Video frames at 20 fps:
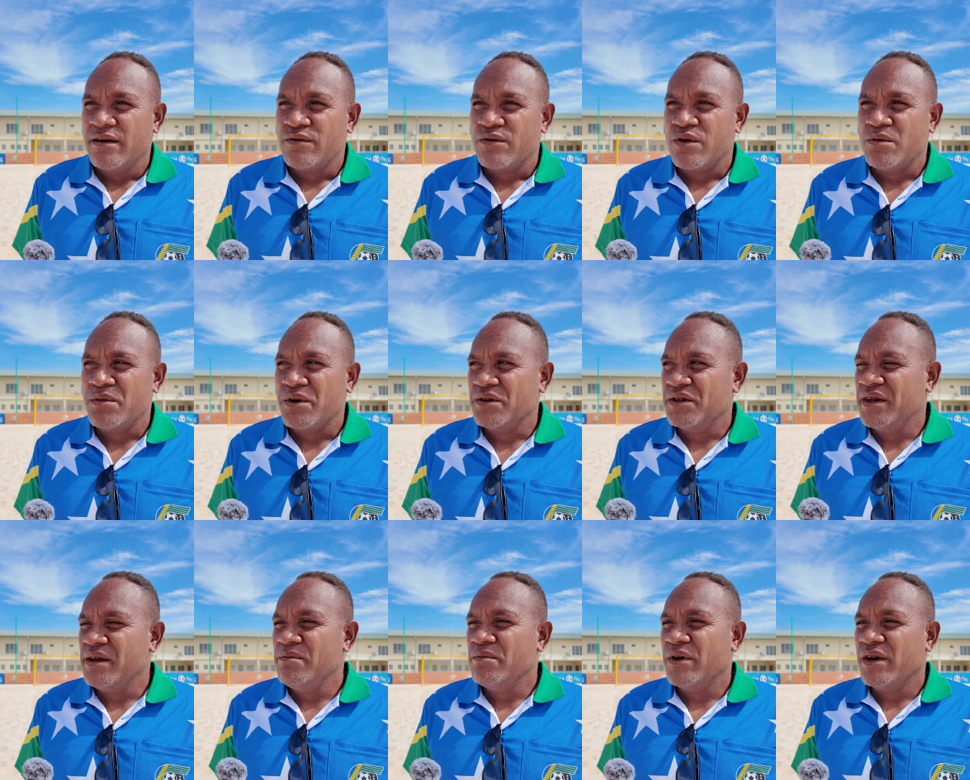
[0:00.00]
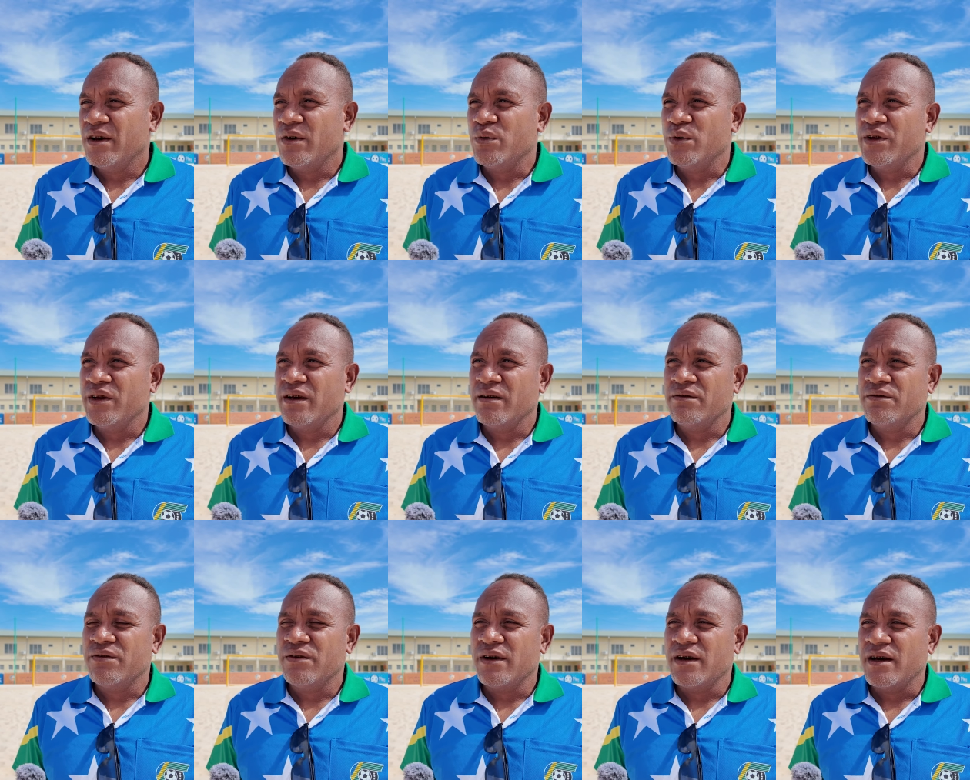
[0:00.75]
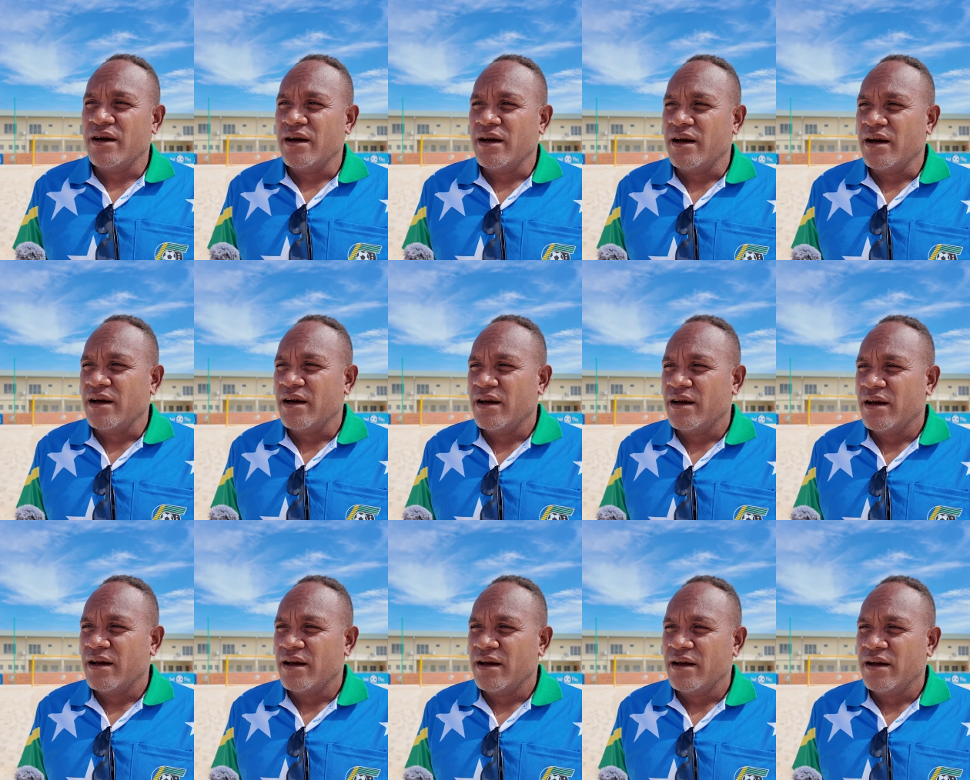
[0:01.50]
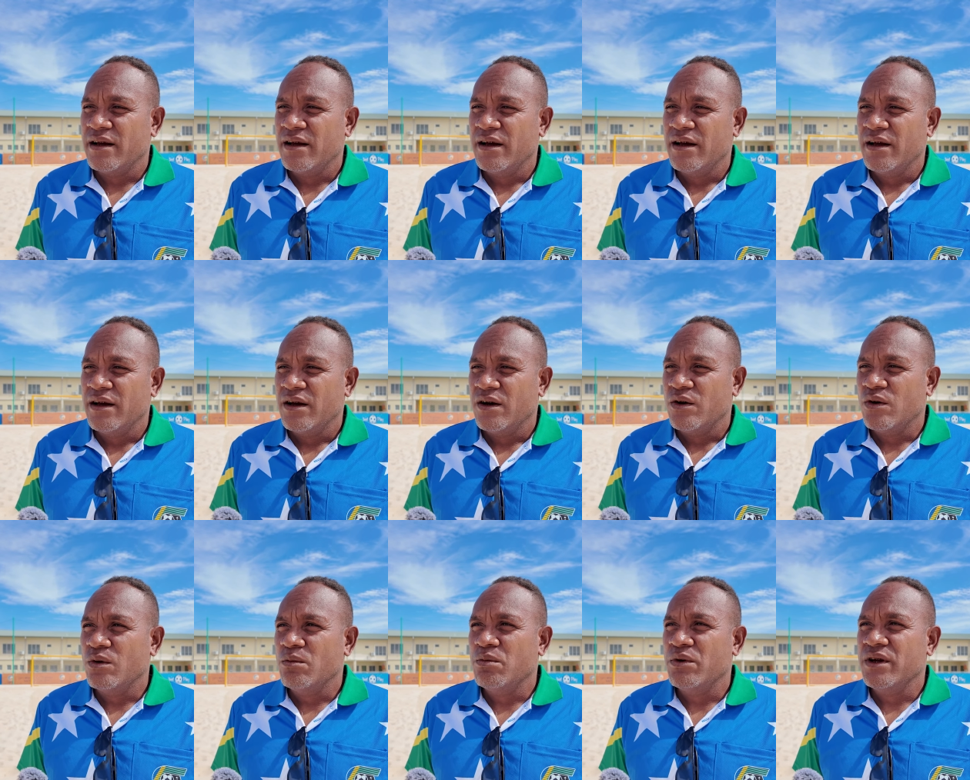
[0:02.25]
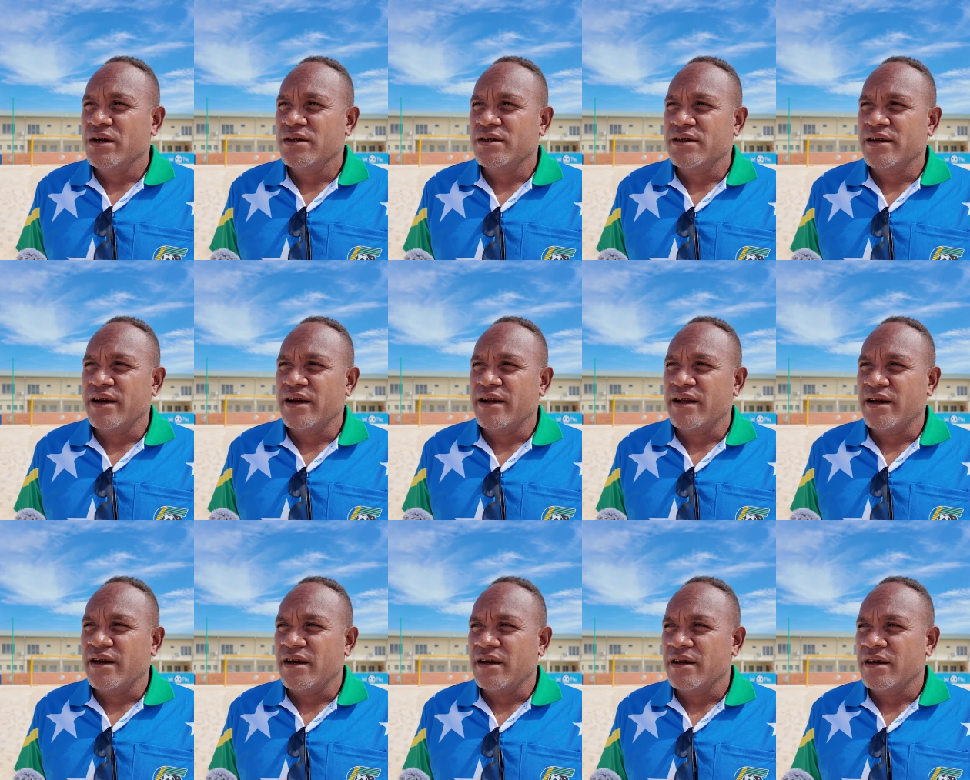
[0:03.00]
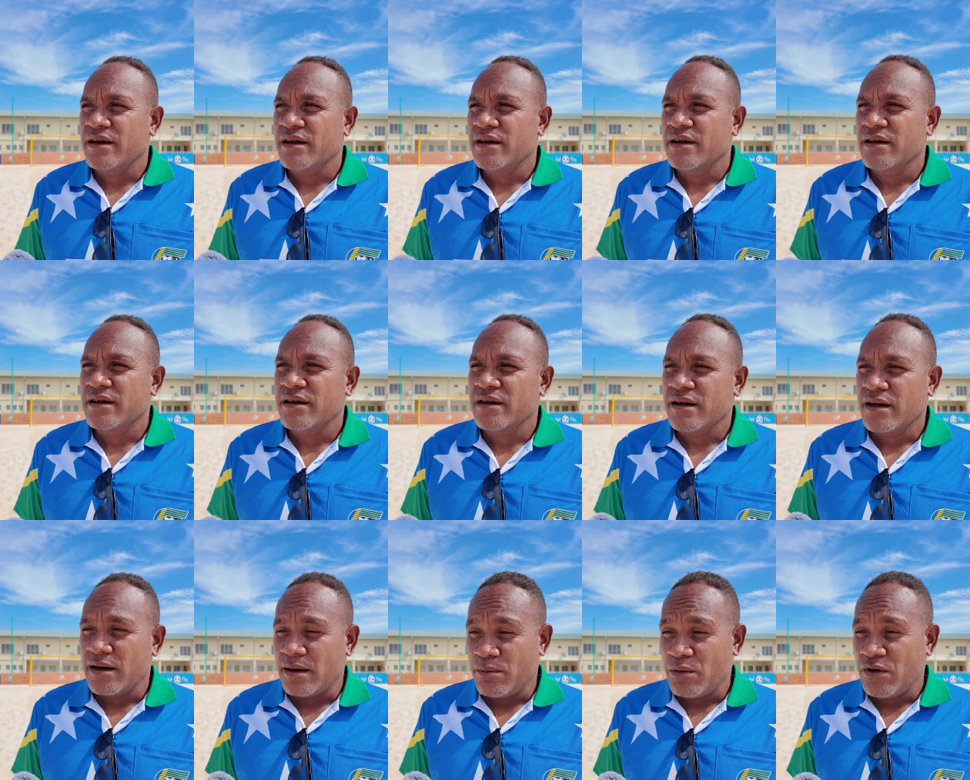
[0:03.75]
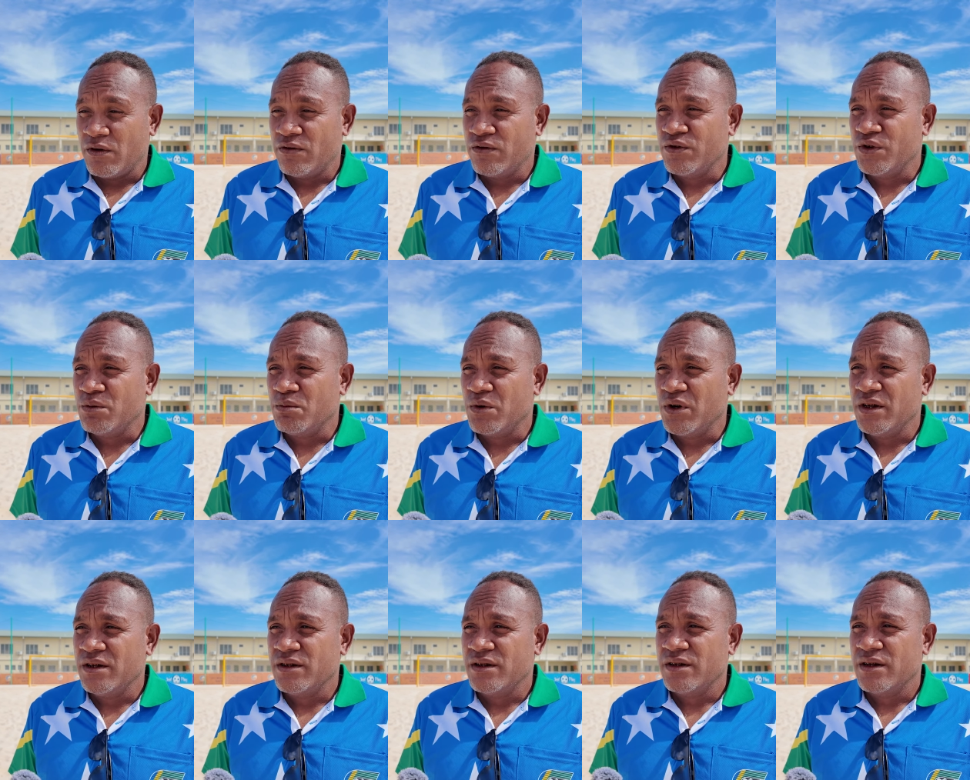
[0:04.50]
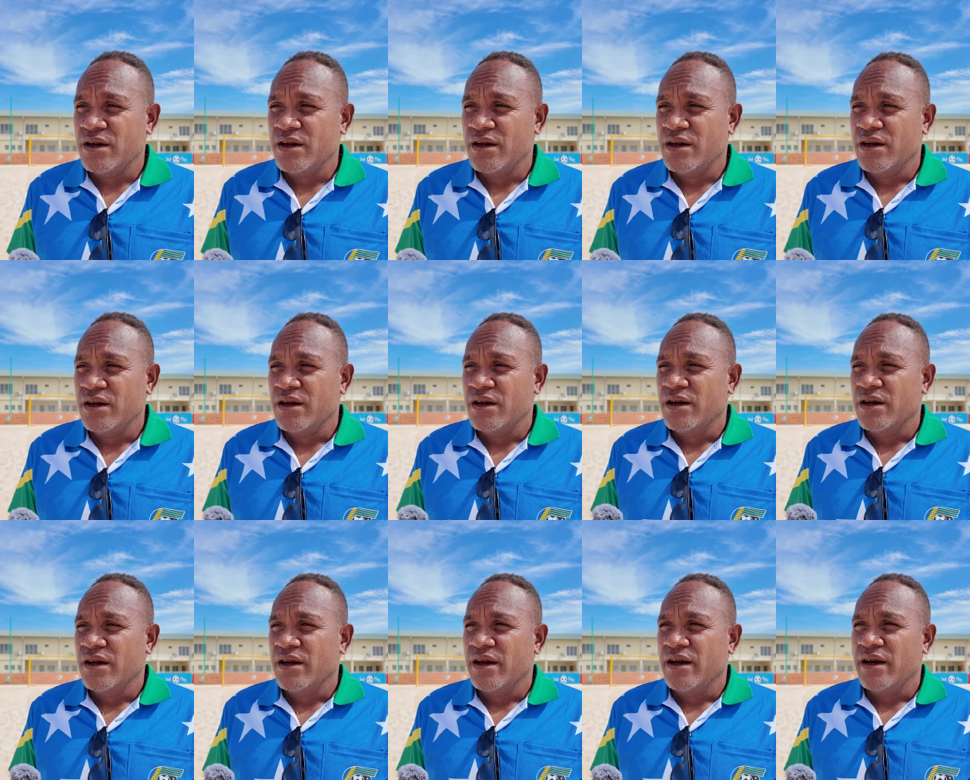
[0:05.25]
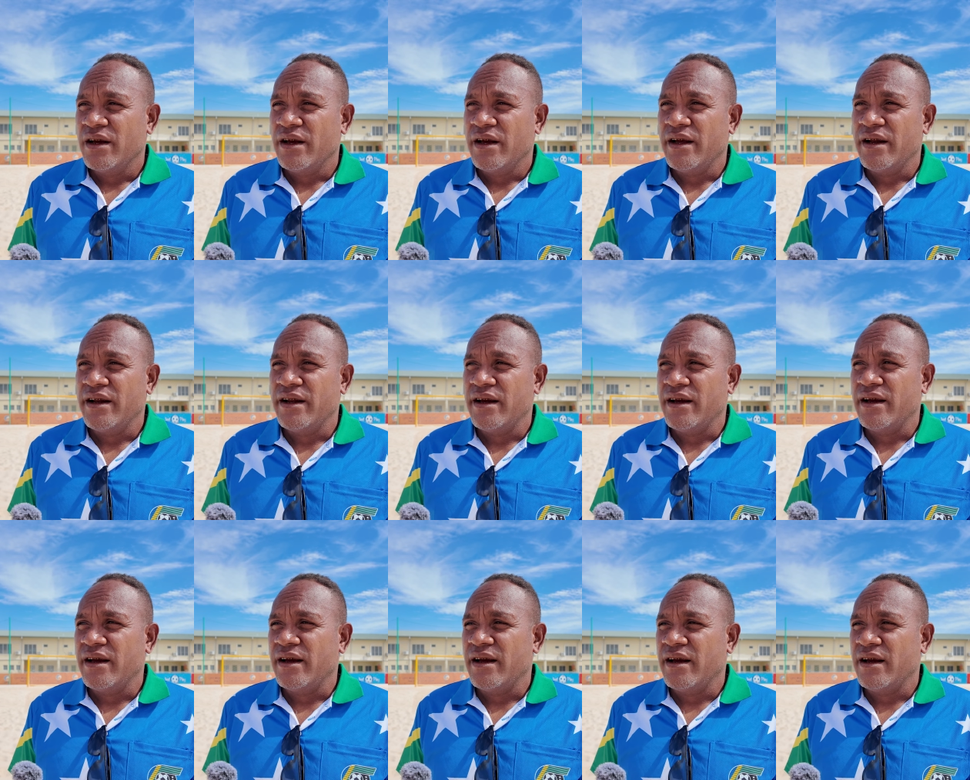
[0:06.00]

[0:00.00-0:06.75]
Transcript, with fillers: from the team uh, we have uh, all players and a uh, couple of new players, and uh,